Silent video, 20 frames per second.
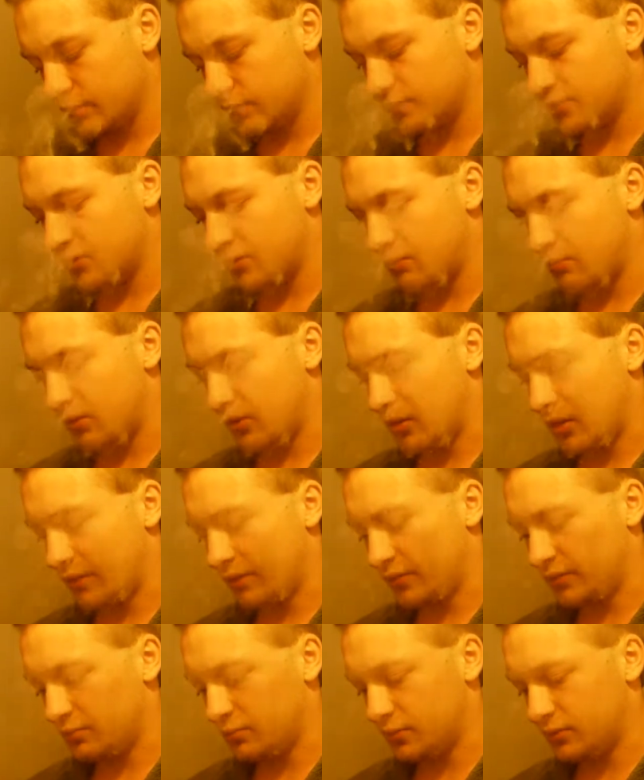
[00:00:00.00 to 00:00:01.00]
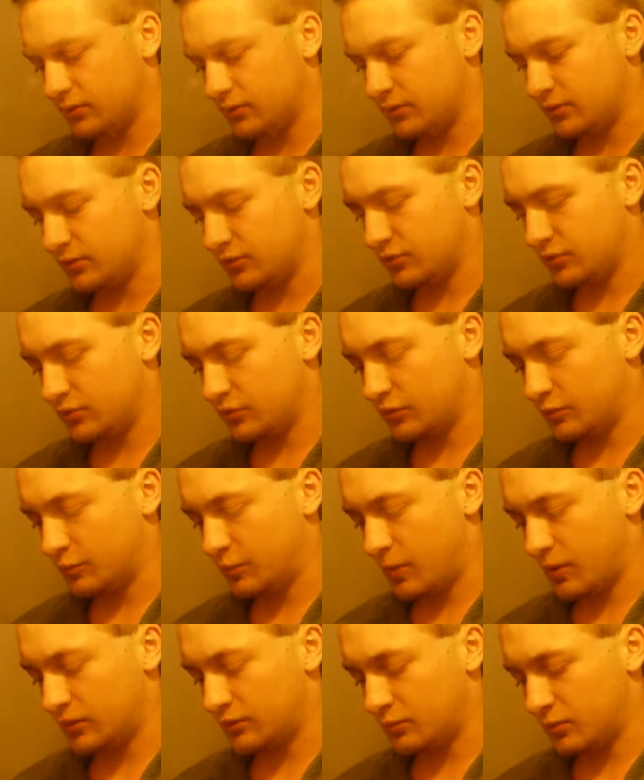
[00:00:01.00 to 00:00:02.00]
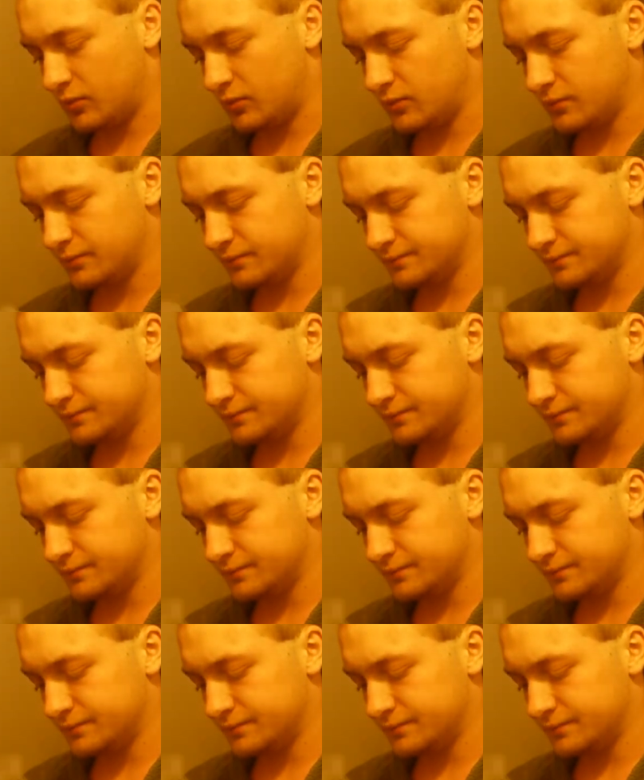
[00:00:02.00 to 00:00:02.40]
Try to burn off as much of this juice as possible.